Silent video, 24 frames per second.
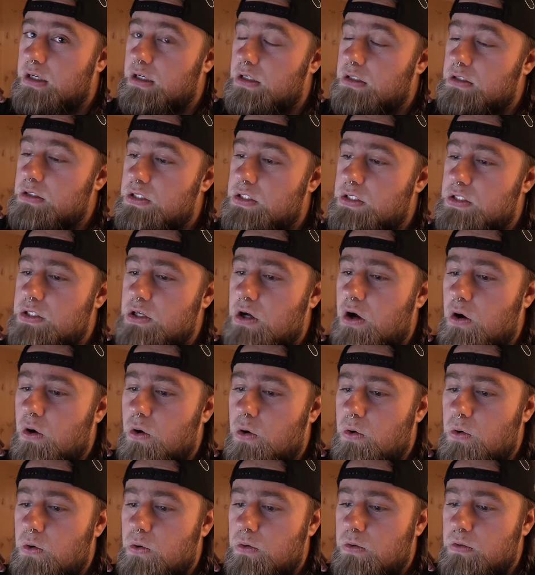
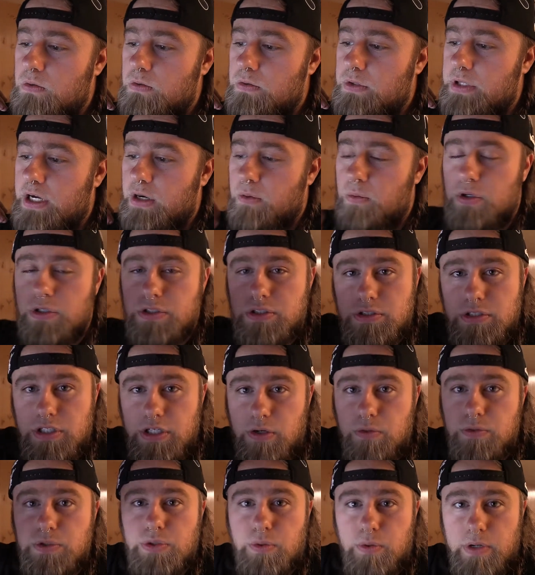so there were
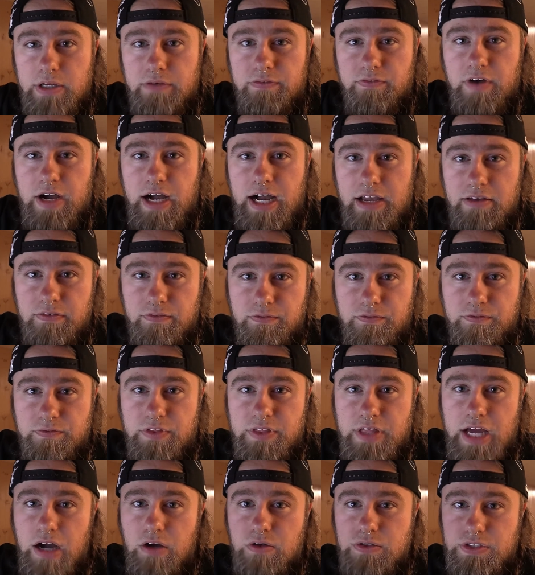
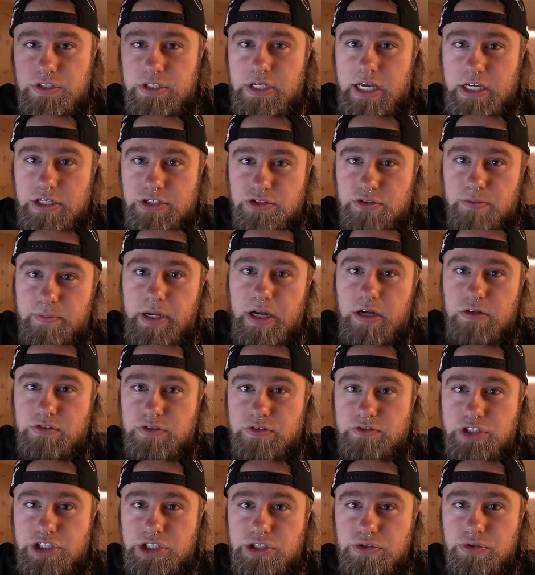25,000 extra pairs
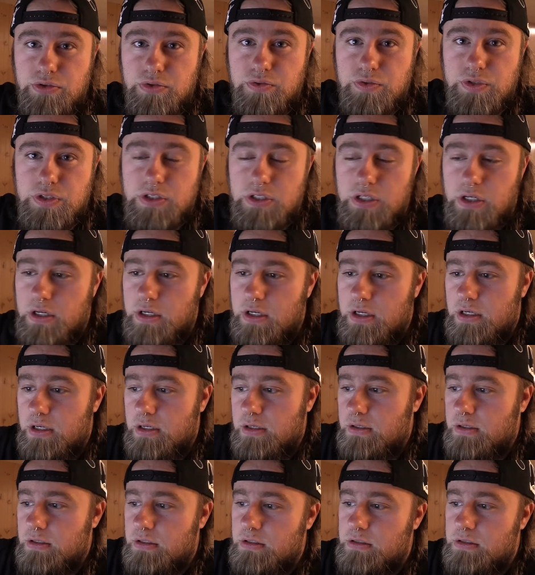of shoes
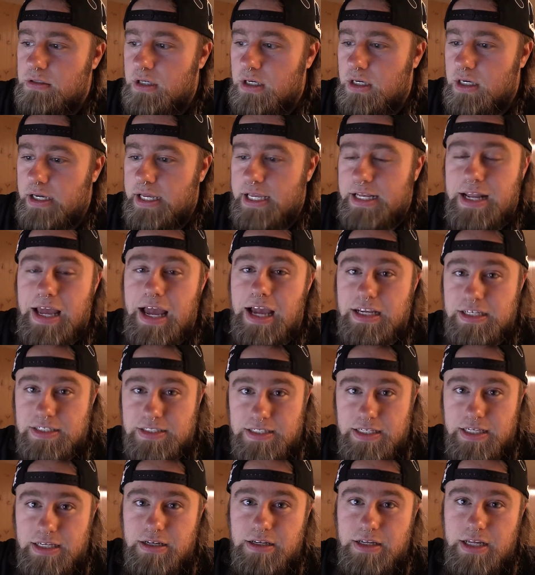in
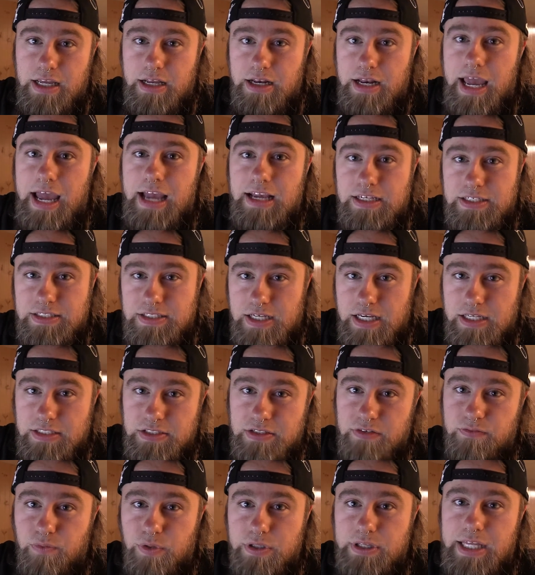excess
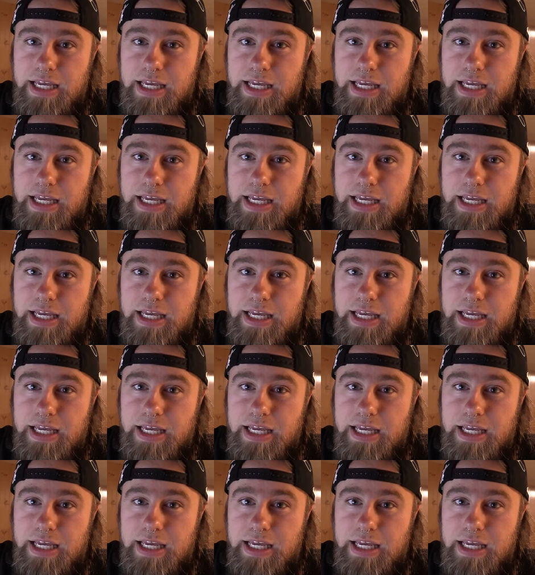of what